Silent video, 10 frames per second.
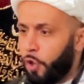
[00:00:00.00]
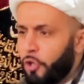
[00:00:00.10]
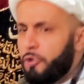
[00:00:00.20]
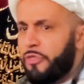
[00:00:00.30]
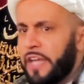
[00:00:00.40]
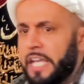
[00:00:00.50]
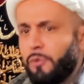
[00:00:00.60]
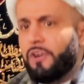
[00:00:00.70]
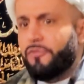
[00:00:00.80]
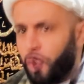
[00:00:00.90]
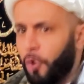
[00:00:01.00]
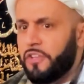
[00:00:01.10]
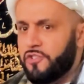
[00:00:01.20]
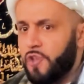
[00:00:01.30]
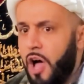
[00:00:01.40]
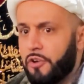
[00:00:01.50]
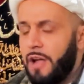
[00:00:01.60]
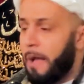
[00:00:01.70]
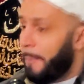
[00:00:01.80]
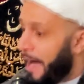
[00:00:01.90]
don't you think he would have told his
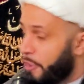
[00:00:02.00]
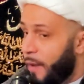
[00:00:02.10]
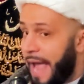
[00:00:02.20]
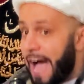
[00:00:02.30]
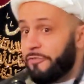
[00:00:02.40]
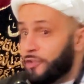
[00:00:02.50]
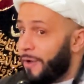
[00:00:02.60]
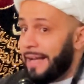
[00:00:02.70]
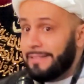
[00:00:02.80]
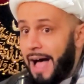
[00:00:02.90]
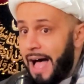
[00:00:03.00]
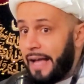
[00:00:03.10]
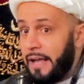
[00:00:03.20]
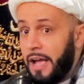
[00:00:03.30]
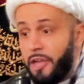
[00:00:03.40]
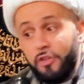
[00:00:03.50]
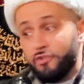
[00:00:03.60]
daughter, by the way, after I die,